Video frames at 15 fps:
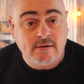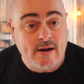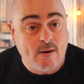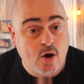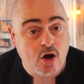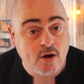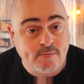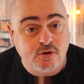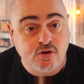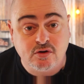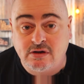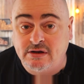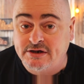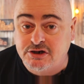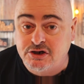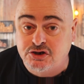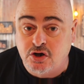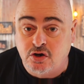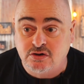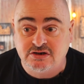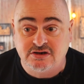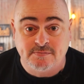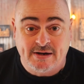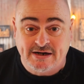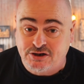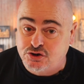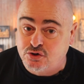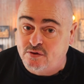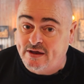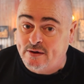Now, I hope you click your tongs to make
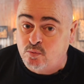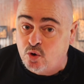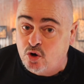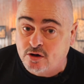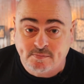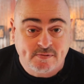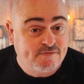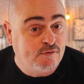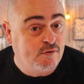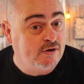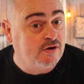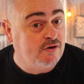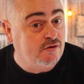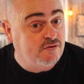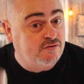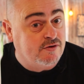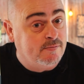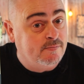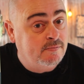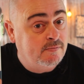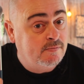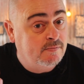sure they work before you use them.